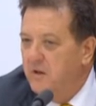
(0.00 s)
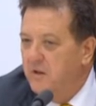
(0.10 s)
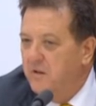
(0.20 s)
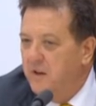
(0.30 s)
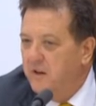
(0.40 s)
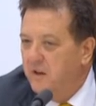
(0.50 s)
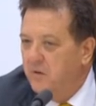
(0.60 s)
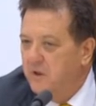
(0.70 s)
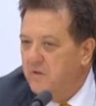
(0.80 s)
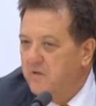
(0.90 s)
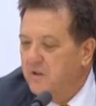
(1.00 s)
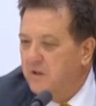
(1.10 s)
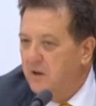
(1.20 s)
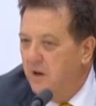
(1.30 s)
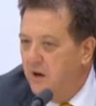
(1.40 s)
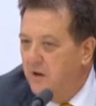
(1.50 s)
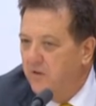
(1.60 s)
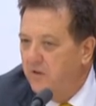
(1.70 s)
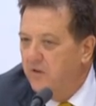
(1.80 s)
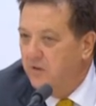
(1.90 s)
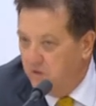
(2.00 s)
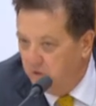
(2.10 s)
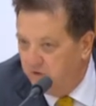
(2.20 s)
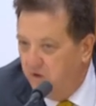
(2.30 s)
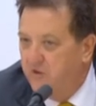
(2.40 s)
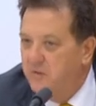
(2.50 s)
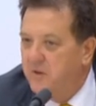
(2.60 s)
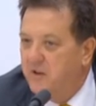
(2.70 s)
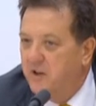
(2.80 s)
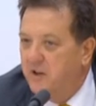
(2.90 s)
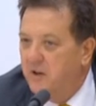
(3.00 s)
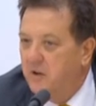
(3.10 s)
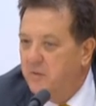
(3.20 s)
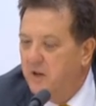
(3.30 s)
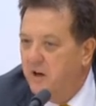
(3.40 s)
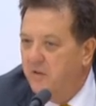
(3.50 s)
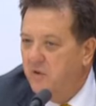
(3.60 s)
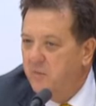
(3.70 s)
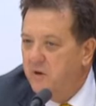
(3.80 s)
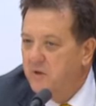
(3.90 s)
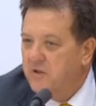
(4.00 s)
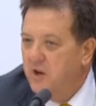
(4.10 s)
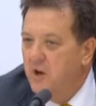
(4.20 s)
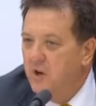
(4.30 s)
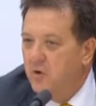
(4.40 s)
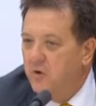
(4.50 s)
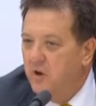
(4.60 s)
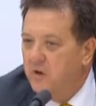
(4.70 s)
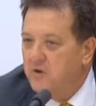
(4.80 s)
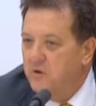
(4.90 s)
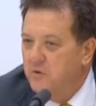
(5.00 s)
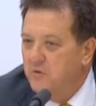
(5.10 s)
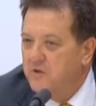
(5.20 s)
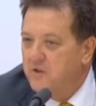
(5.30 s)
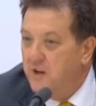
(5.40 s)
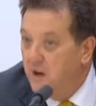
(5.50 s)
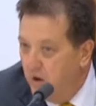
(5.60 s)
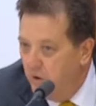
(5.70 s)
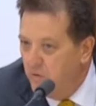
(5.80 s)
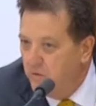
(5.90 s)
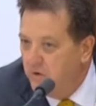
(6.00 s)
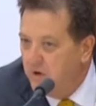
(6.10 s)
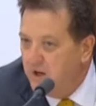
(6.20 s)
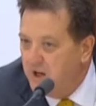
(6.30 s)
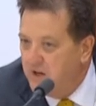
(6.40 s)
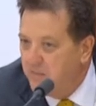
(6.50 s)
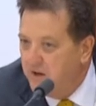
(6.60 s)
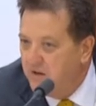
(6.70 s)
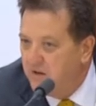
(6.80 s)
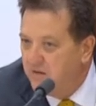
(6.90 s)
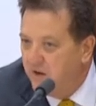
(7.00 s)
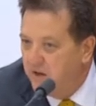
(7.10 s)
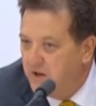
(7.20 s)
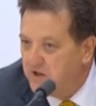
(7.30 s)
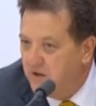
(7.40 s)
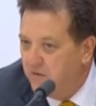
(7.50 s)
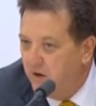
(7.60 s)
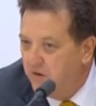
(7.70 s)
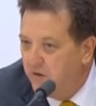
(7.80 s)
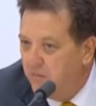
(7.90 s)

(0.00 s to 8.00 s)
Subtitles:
that aggrieved clients, yourself in particular, on behalf of your parents, could not choose their own independent financial advisor?